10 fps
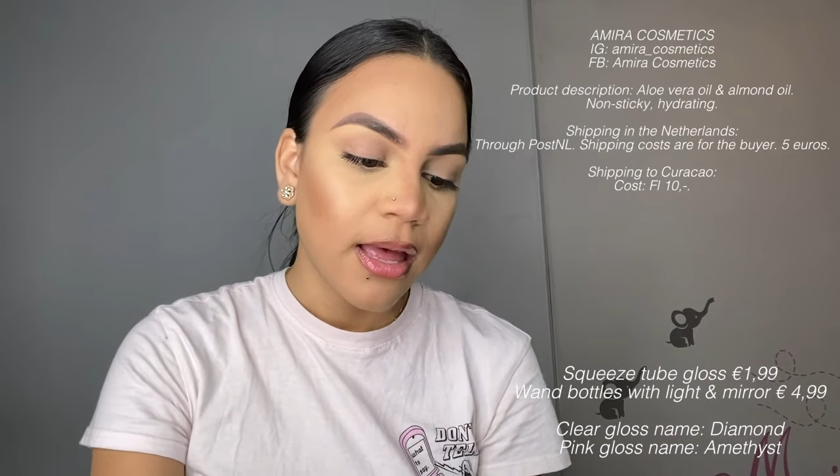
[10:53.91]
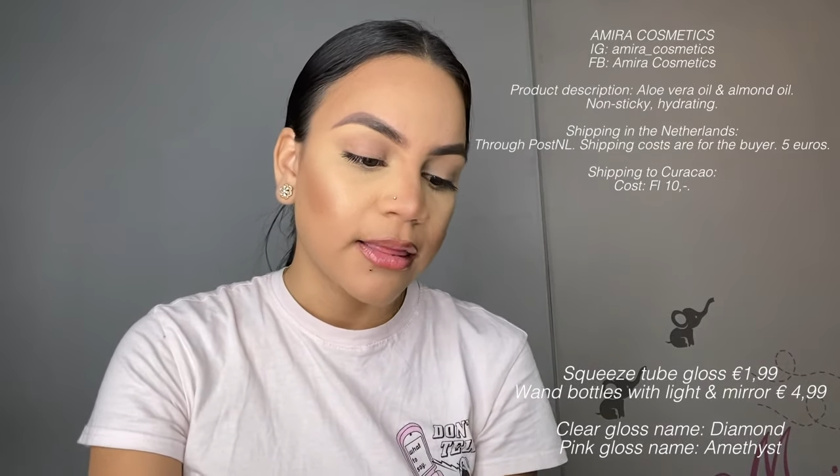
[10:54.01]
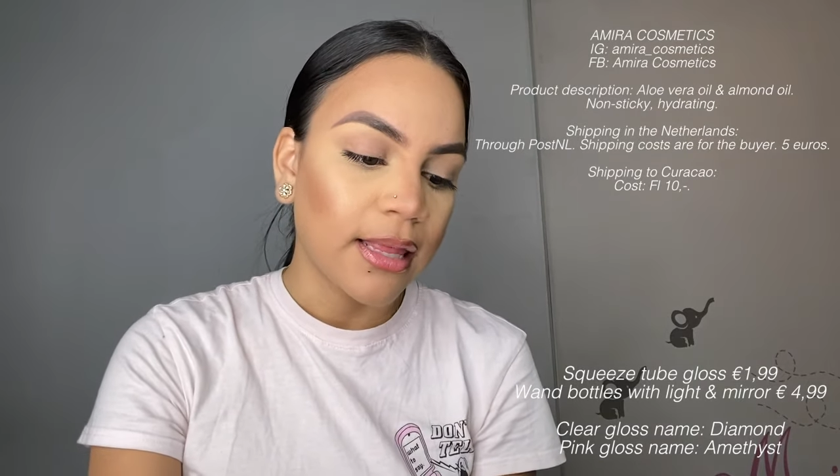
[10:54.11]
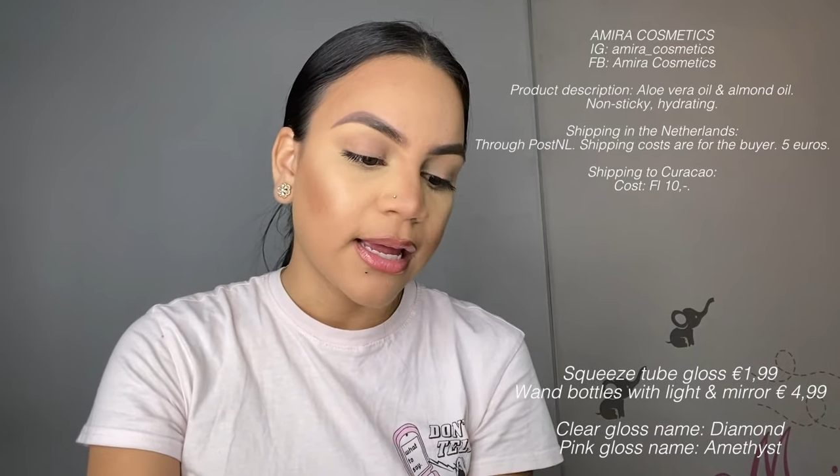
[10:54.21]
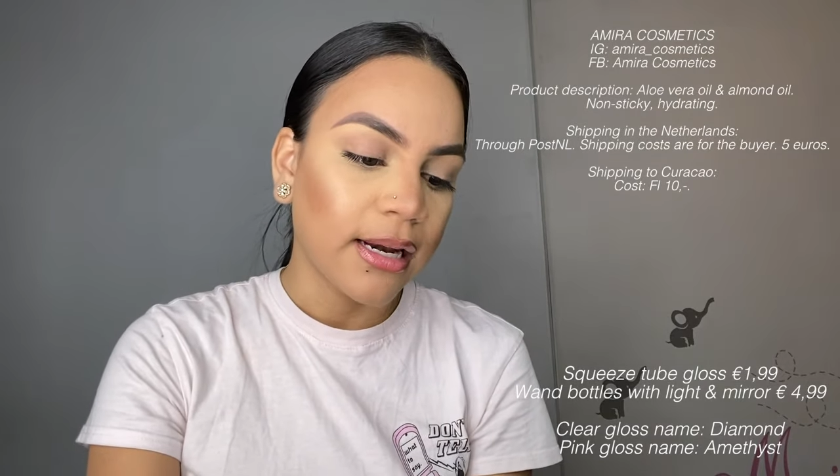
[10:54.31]

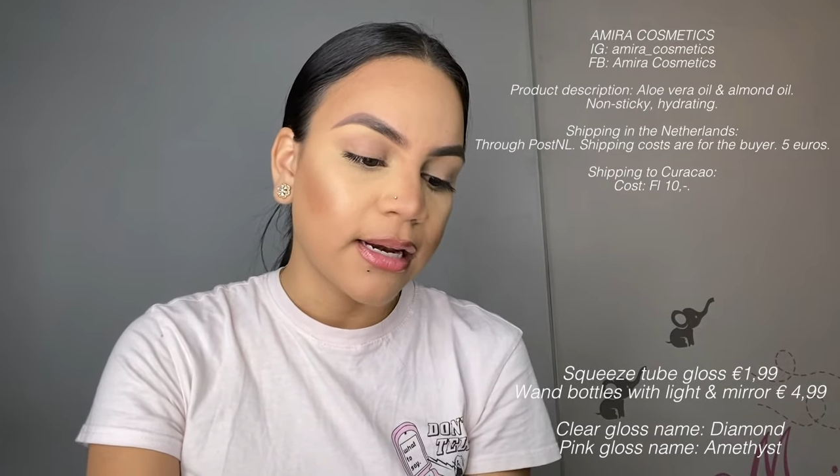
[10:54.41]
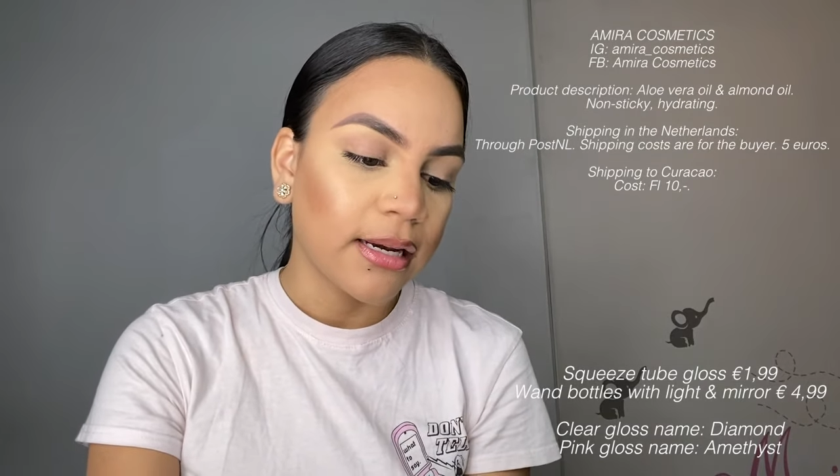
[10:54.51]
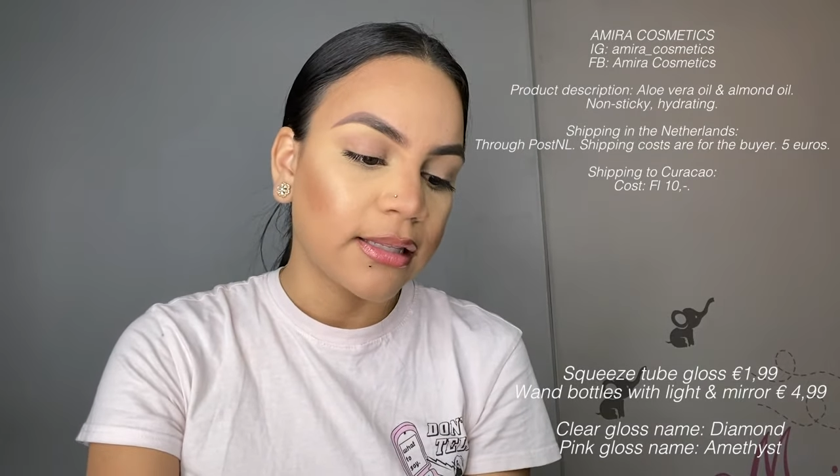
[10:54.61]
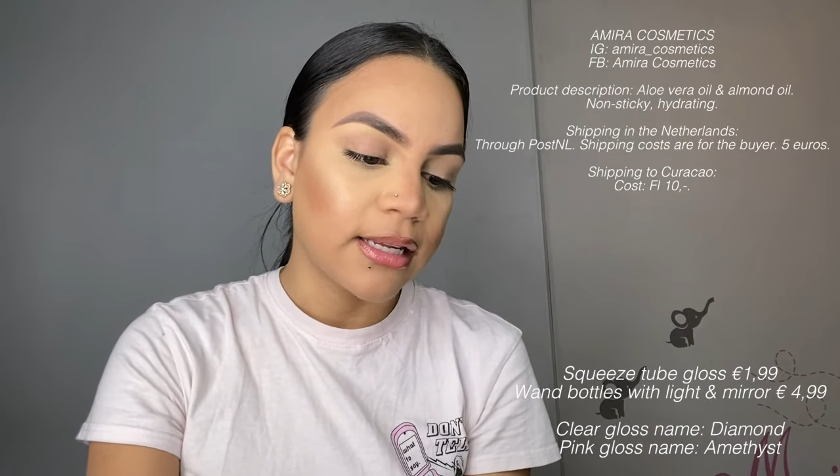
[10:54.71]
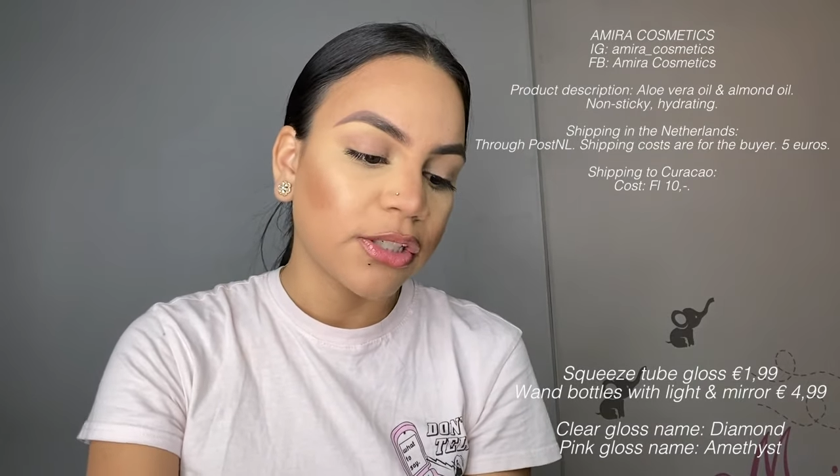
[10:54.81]
then
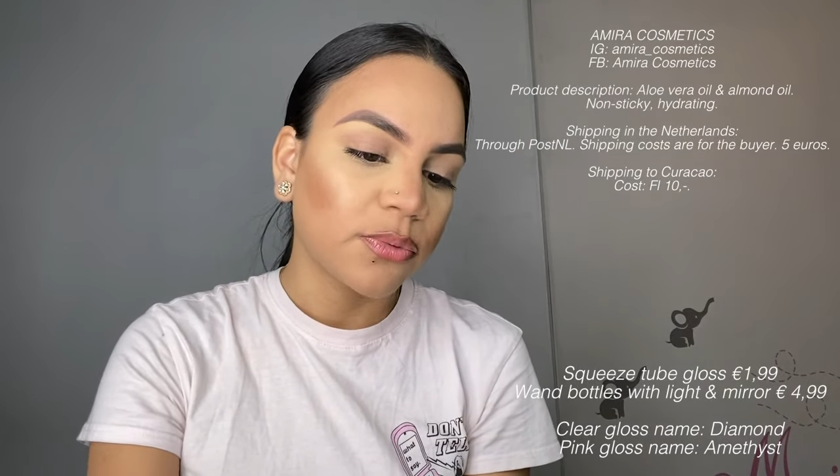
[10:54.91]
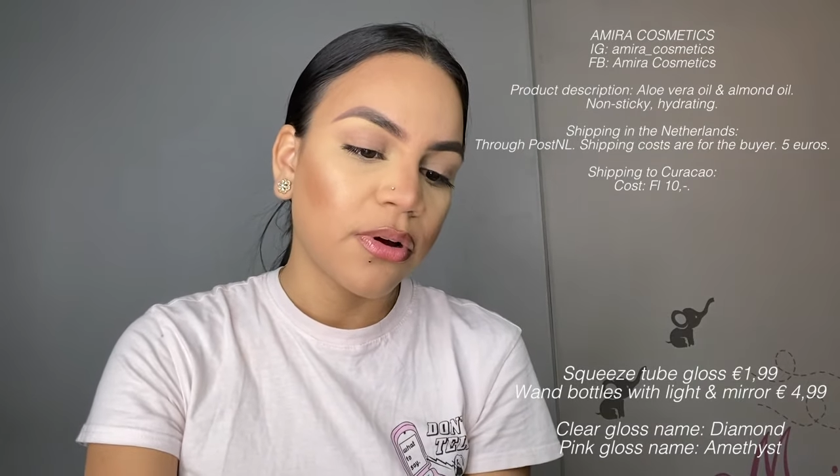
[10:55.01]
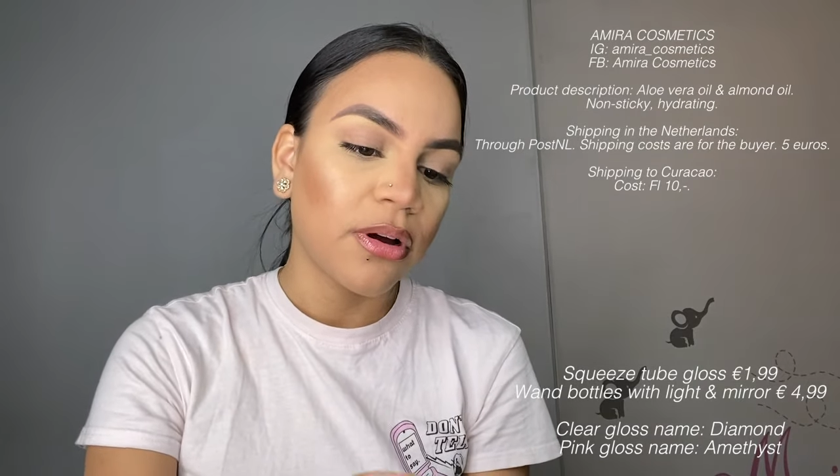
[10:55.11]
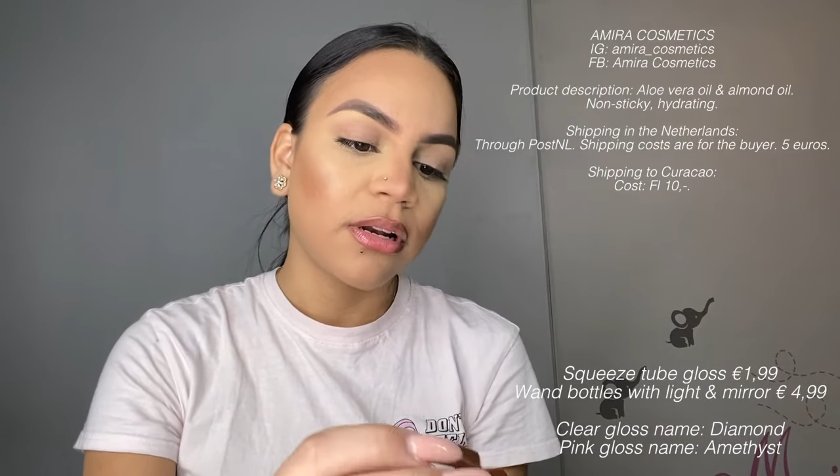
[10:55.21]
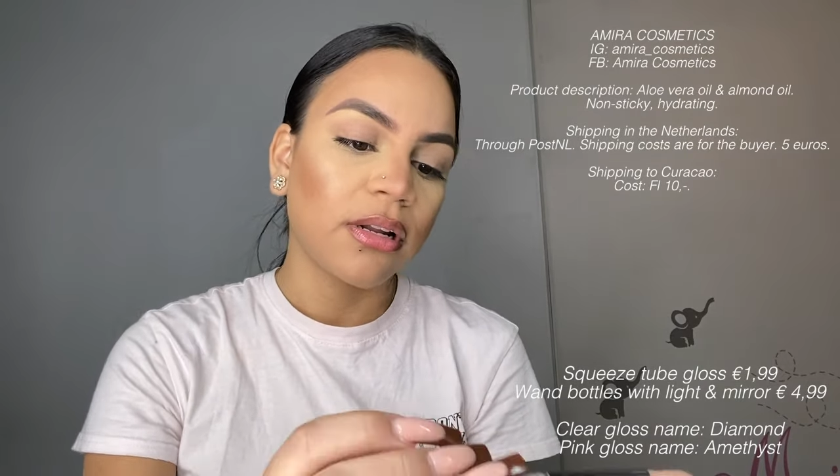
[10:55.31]
this
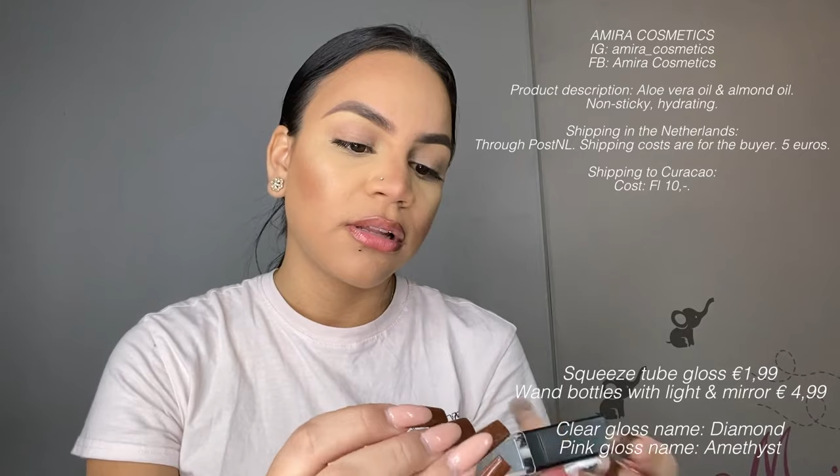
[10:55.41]
one